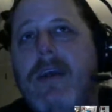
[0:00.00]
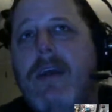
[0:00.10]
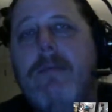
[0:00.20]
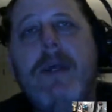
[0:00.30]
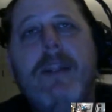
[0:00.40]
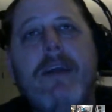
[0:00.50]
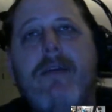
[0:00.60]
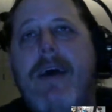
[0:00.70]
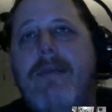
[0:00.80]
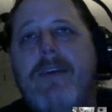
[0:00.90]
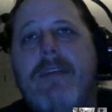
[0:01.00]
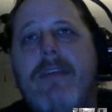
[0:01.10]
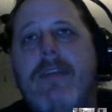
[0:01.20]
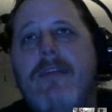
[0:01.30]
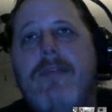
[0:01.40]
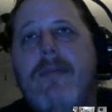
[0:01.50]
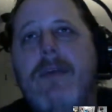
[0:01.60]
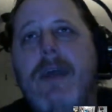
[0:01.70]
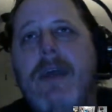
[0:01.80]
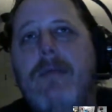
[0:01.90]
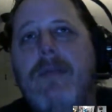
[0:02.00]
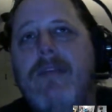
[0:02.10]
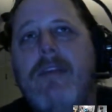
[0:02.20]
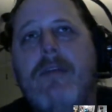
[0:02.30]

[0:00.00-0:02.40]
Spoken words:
Man, the graphics on these new games, it's like